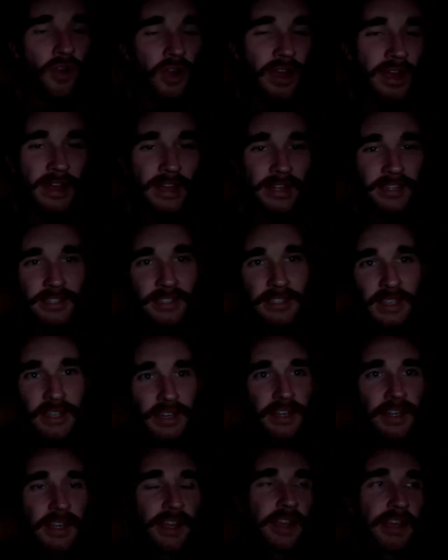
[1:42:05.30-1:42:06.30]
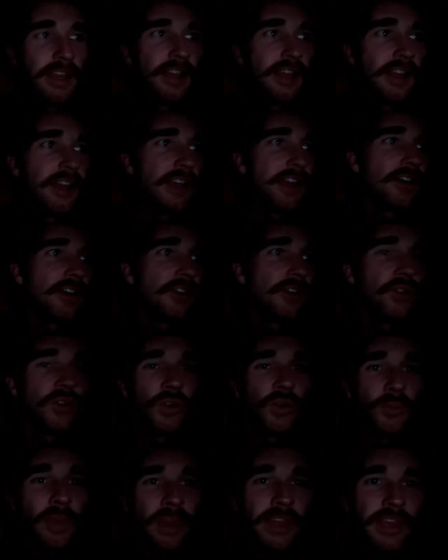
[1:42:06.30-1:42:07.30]
rides
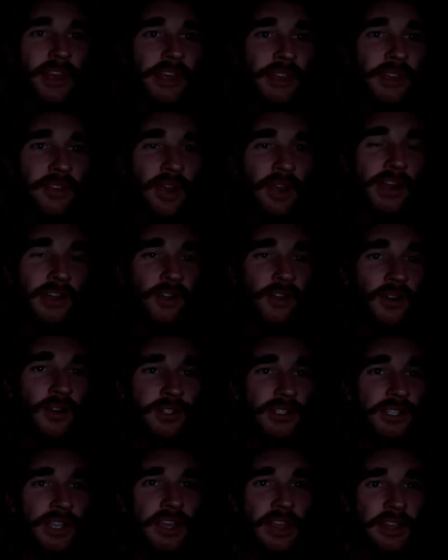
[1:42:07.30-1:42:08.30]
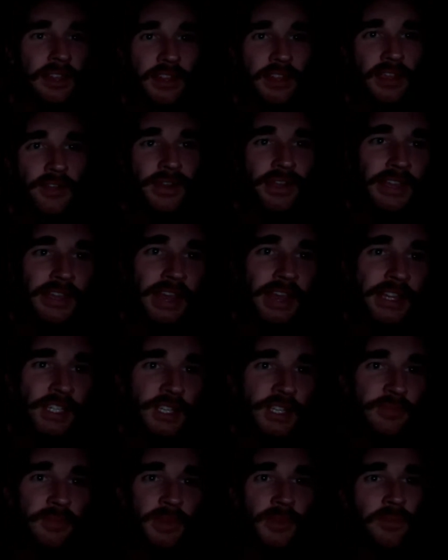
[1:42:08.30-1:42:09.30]
or making great content, they're
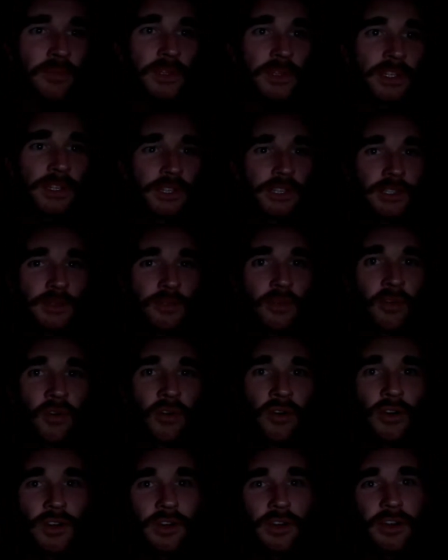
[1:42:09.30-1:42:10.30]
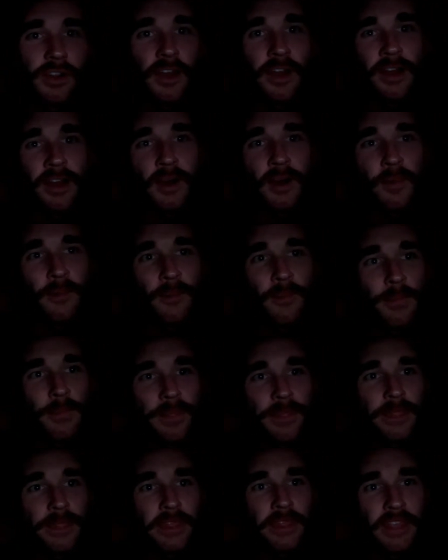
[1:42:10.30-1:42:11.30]
engaging people in the sport.
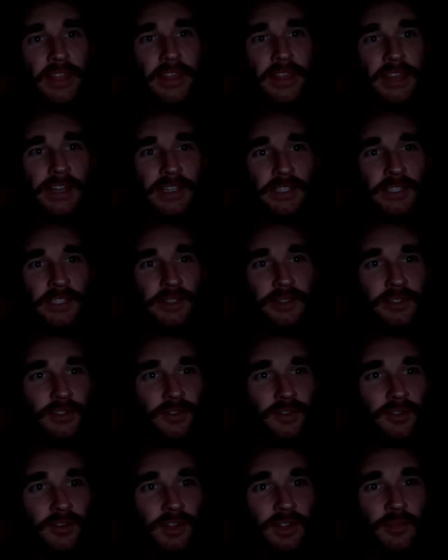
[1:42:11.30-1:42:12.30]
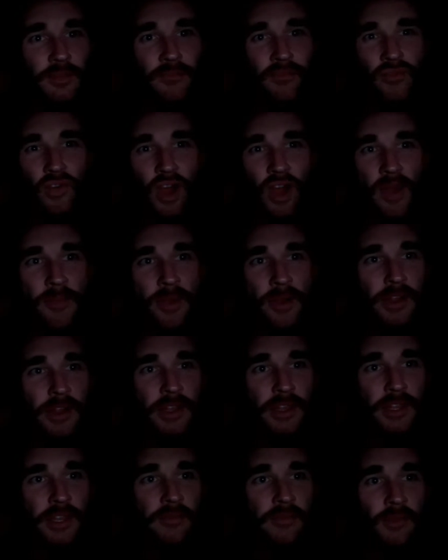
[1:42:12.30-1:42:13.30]
That's sort of the primary
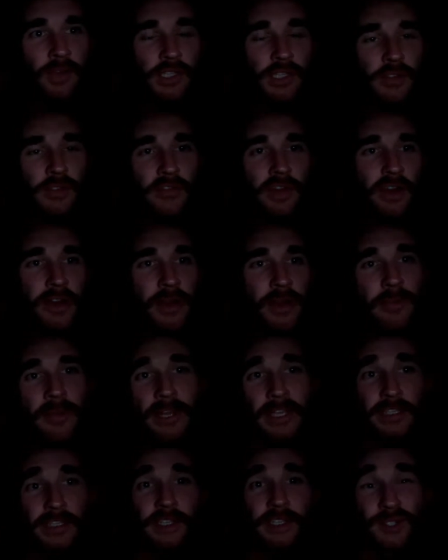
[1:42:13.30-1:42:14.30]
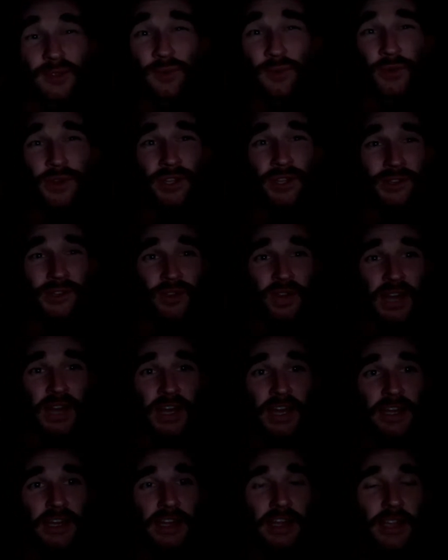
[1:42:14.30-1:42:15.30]
thing most of our ambassadors are really good
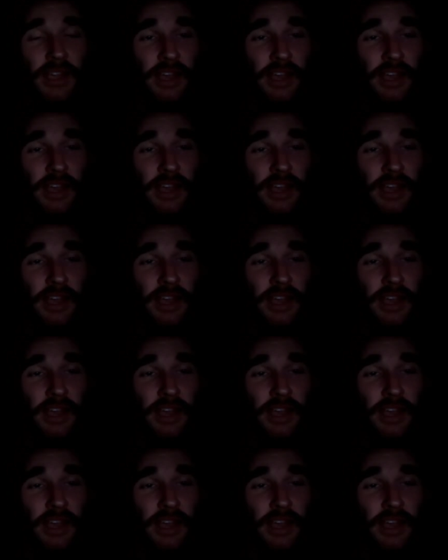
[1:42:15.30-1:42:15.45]
at.